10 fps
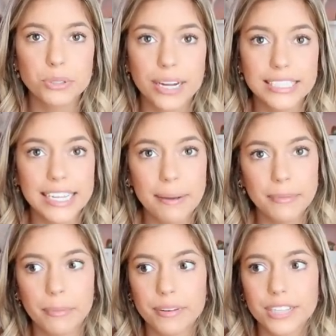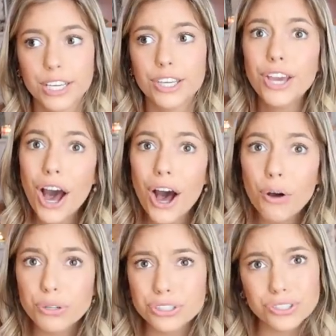So I DM'd them. I was like,
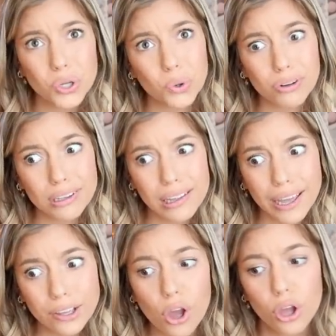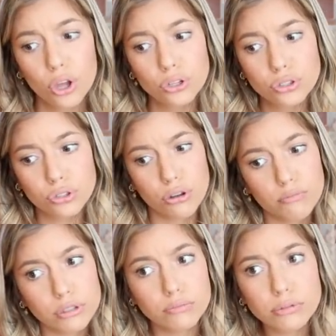yo, you should totally like send
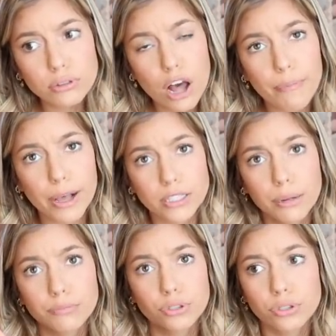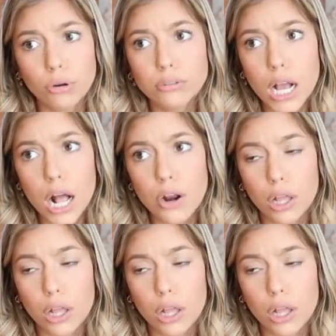me some stuff because I'm so down.